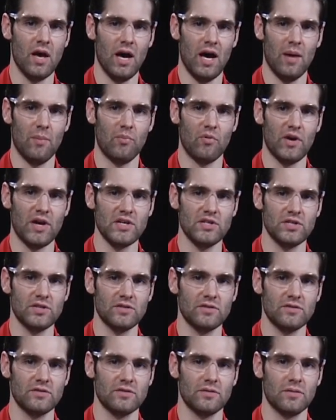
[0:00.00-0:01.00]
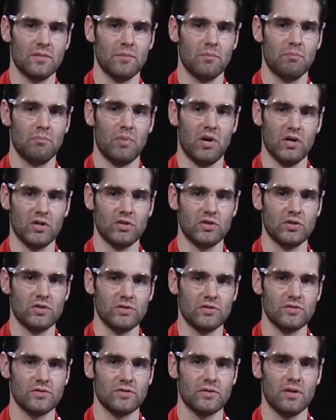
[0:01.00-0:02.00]
abrasions,
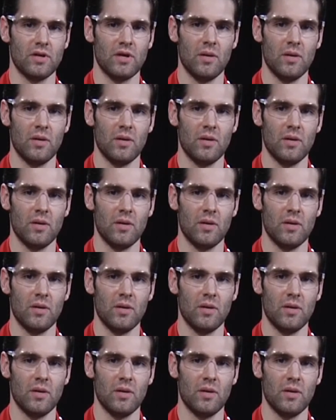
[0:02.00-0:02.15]
punctures,